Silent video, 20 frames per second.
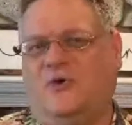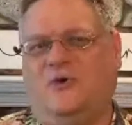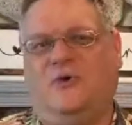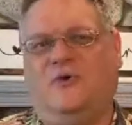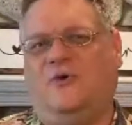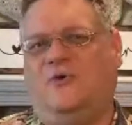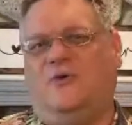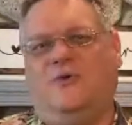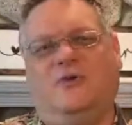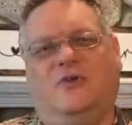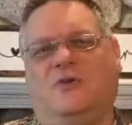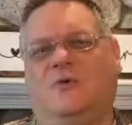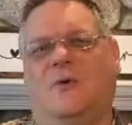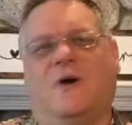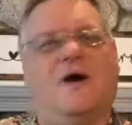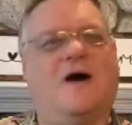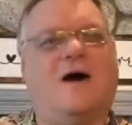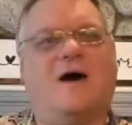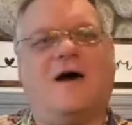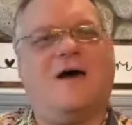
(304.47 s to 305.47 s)
who
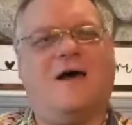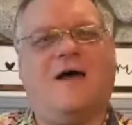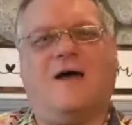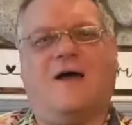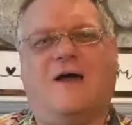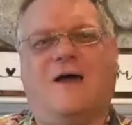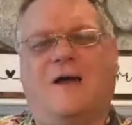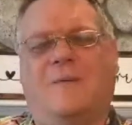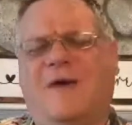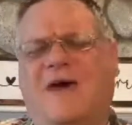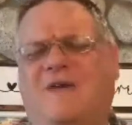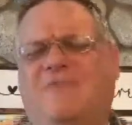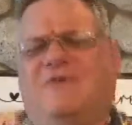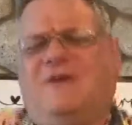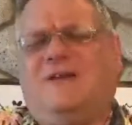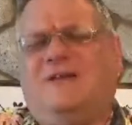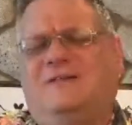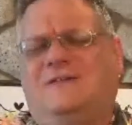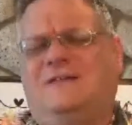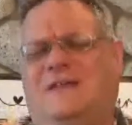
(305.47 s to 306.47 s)
you are. A
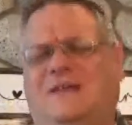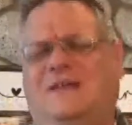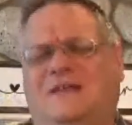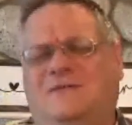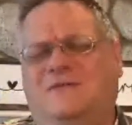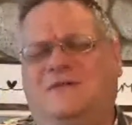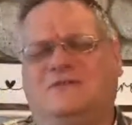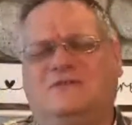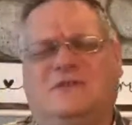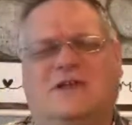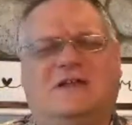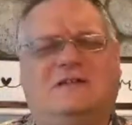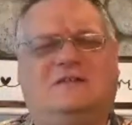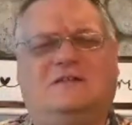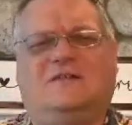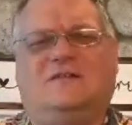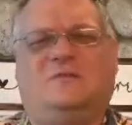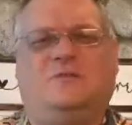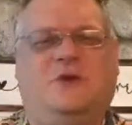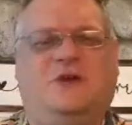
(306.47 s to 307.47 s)
maverick is an
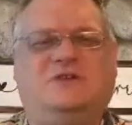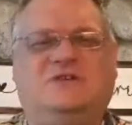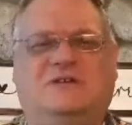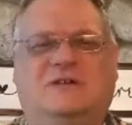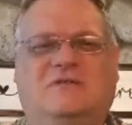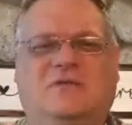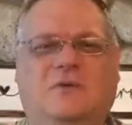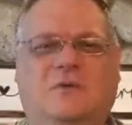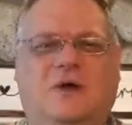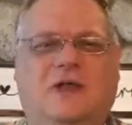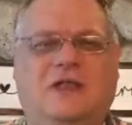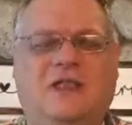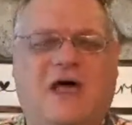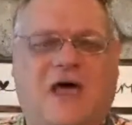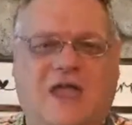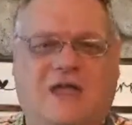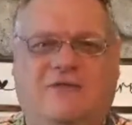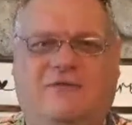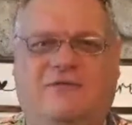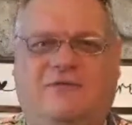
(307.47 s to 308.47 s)
individualized expression of the one
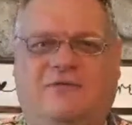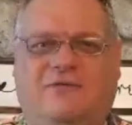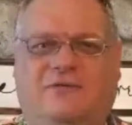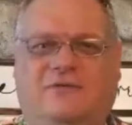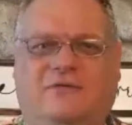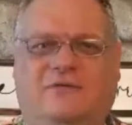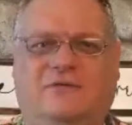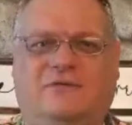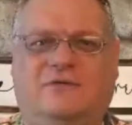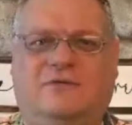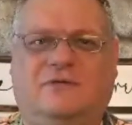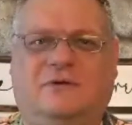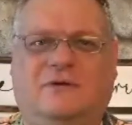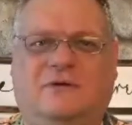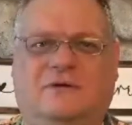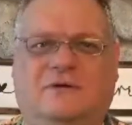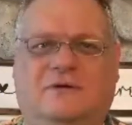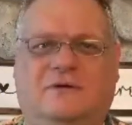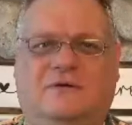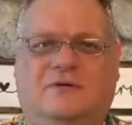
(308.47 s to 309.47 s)
life,
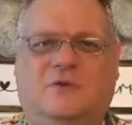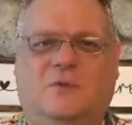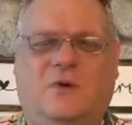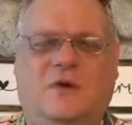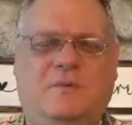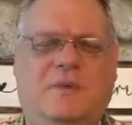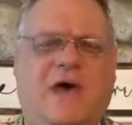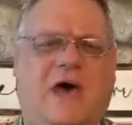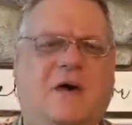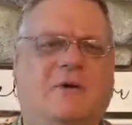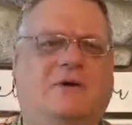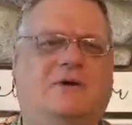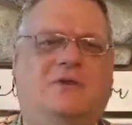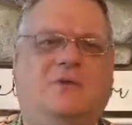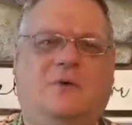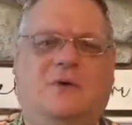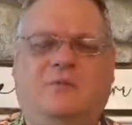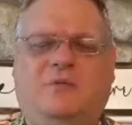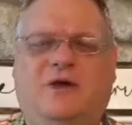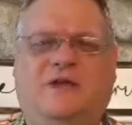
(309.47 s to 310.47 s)
the one power,
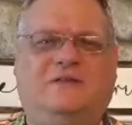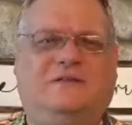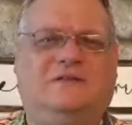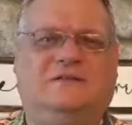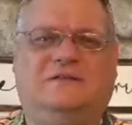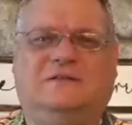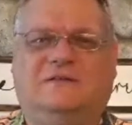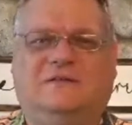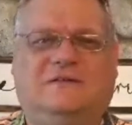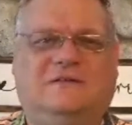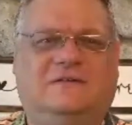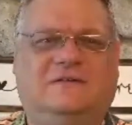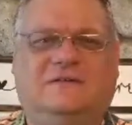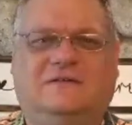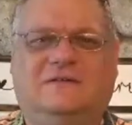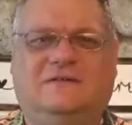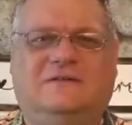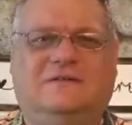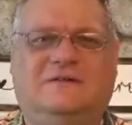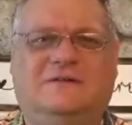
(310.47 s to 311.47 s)
the one
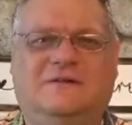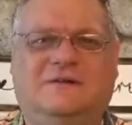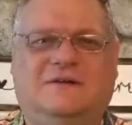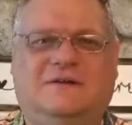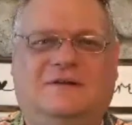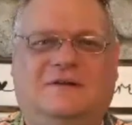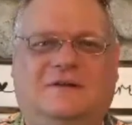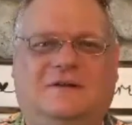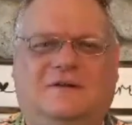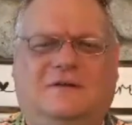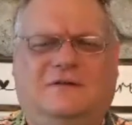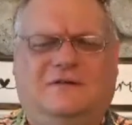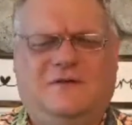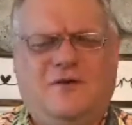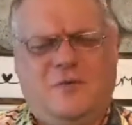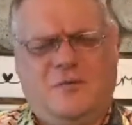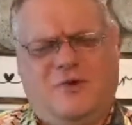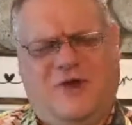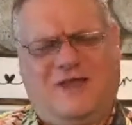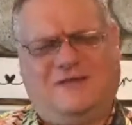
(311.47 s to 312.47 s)
presence.
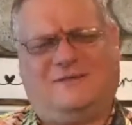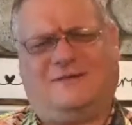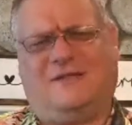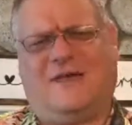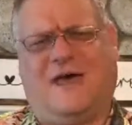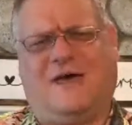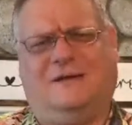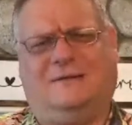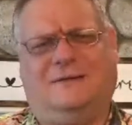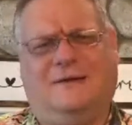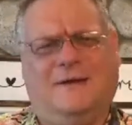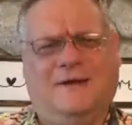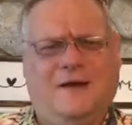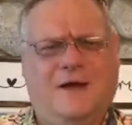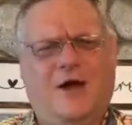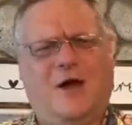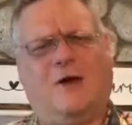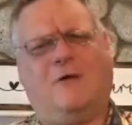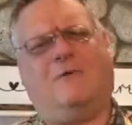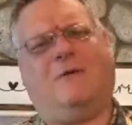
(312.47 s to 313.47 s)
So embrace that.
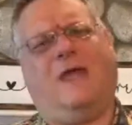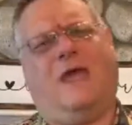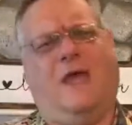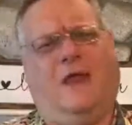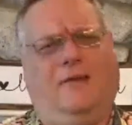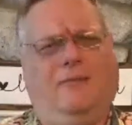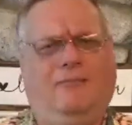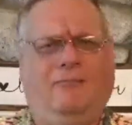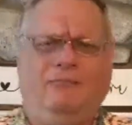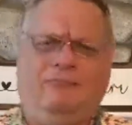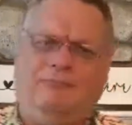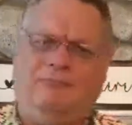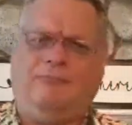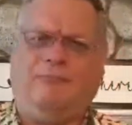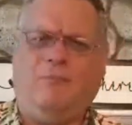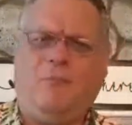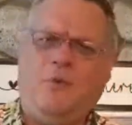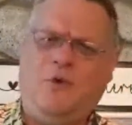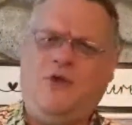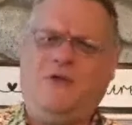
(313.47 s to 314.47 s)
Own it.
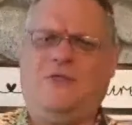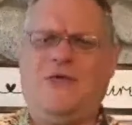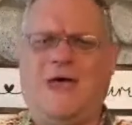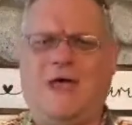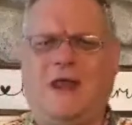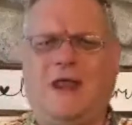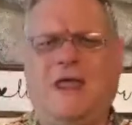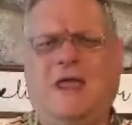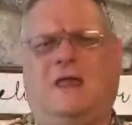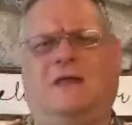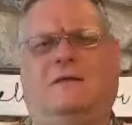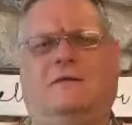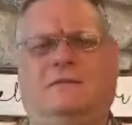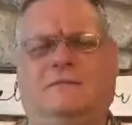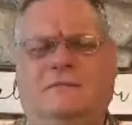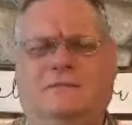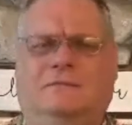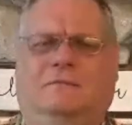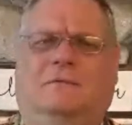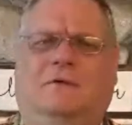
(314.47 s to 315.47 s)
Breathe that
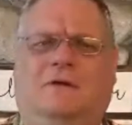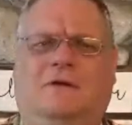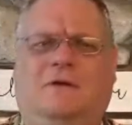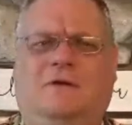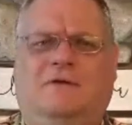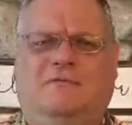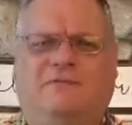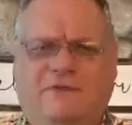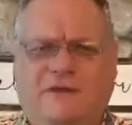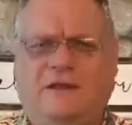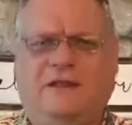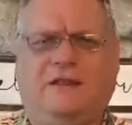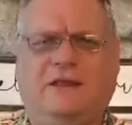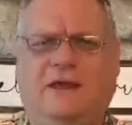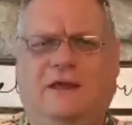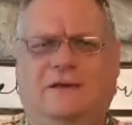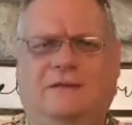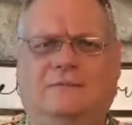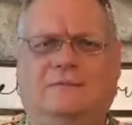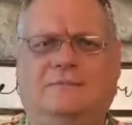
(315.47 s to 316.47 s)
in. Feel
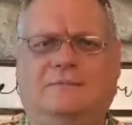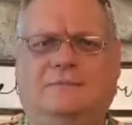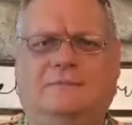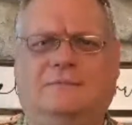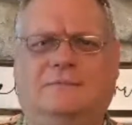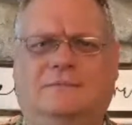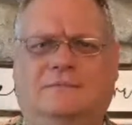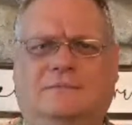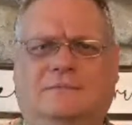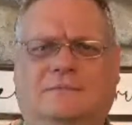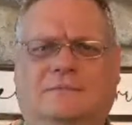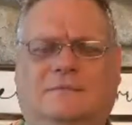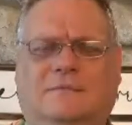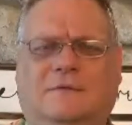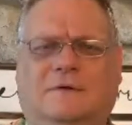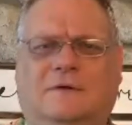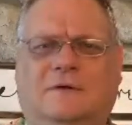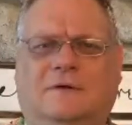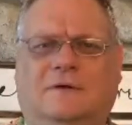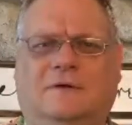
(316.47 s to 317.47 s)
it.
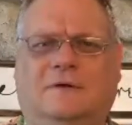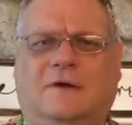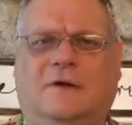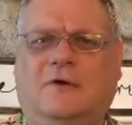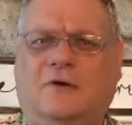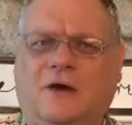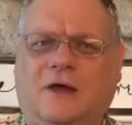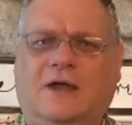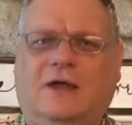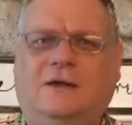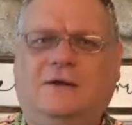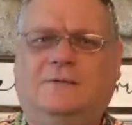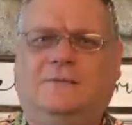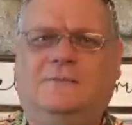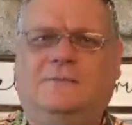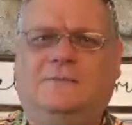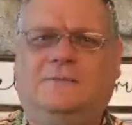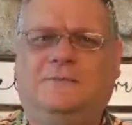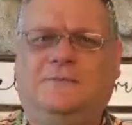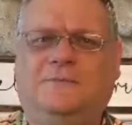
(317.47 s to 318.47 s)
Right?